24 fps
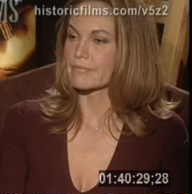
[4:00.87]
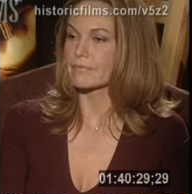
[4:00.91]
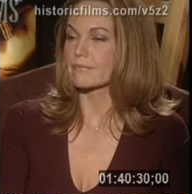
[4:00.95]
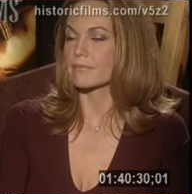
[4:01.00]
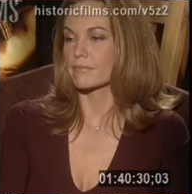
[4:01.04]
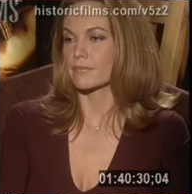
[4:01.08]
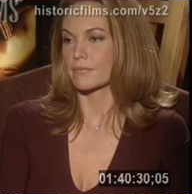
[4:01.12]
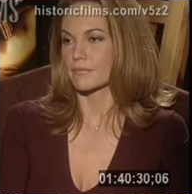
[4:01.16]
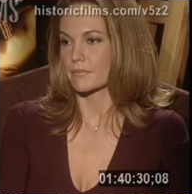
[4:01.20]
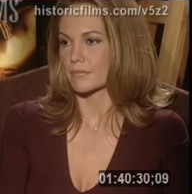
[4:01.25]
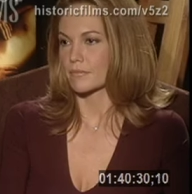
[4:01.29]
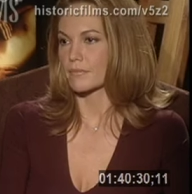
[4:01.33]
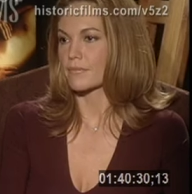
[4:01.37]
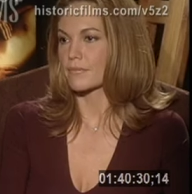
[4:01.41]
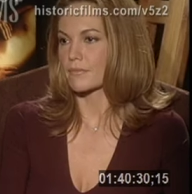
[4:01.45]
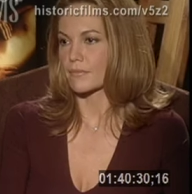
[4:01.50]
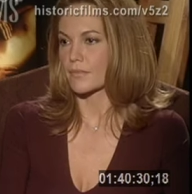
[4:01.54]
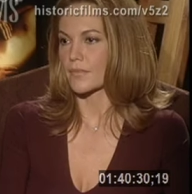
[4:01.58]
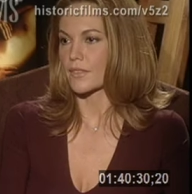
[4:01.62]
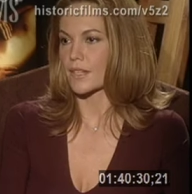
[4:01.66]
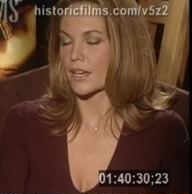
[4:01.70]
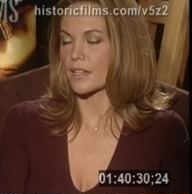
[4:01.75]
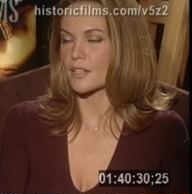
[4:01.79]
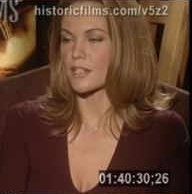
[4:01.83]
Mm. Gratu- you know what I
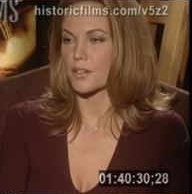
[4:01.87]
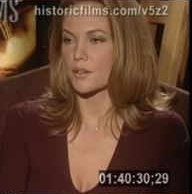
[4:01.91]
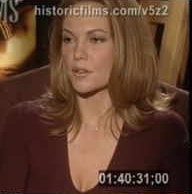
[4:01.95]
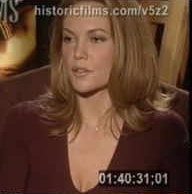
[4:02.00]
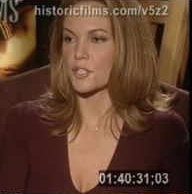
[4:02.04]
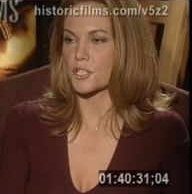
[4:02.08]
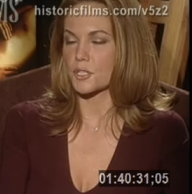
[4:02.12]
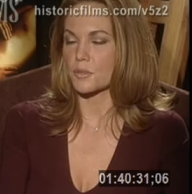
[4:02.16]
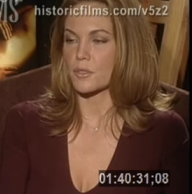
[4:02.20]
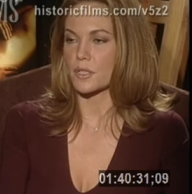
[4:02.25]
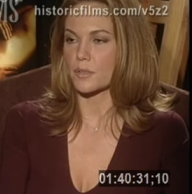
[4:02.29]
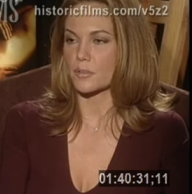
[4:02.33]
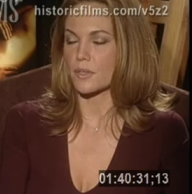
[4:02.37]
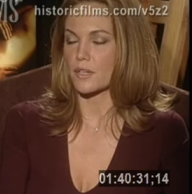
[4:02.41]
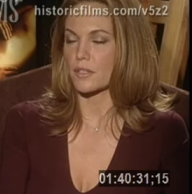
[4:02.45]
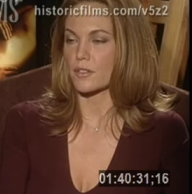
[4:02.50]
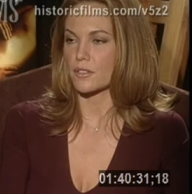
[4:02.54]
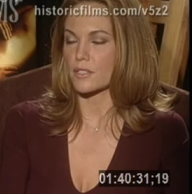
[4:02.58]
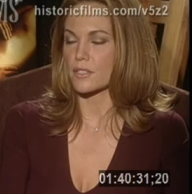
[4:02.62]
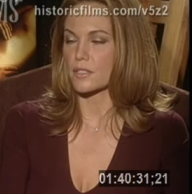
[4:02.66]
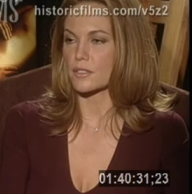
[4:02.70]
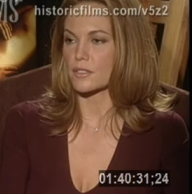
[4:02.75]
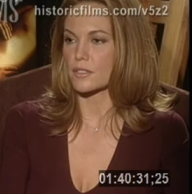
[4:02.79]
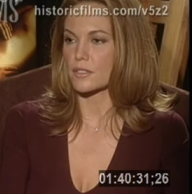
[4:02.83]
mean by gratuitous? I know what you mean
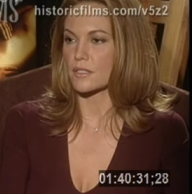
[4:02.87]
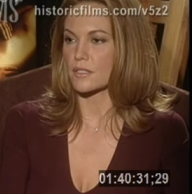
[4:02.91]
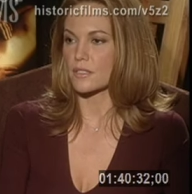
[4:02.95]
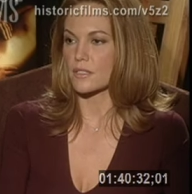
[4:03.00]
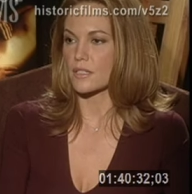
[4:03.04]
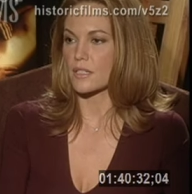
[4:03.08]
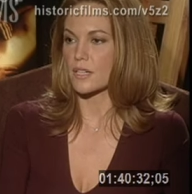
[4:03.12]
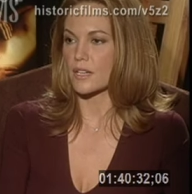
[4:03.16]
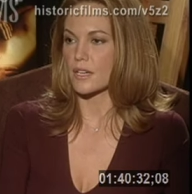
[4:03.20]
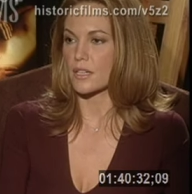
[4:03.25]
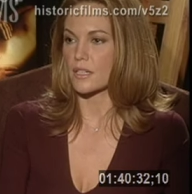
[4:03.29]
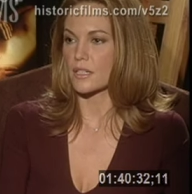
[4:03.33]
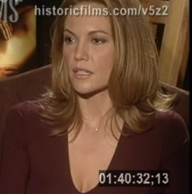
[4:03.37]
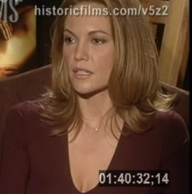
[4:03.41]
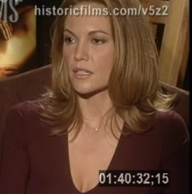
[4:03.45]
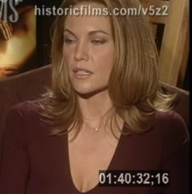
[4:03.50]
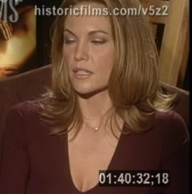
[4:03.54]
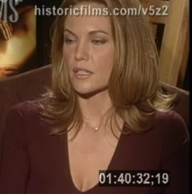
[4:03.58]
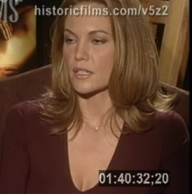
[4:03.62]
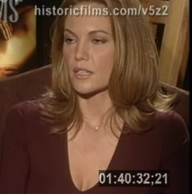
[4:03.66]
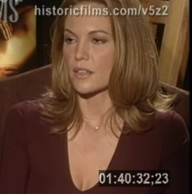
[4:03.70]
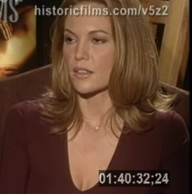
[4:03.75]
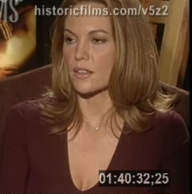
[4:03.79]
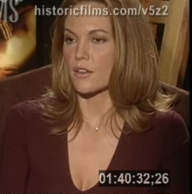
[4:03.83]
by gratuitous. Yeah.
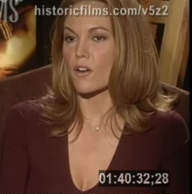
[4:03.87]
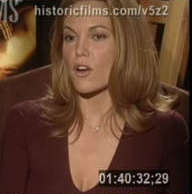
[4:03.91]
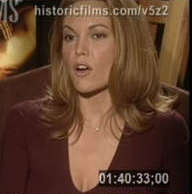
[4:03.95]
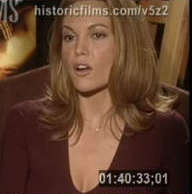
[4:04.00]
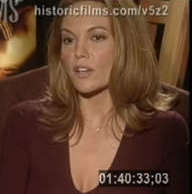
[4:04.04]
What, was it?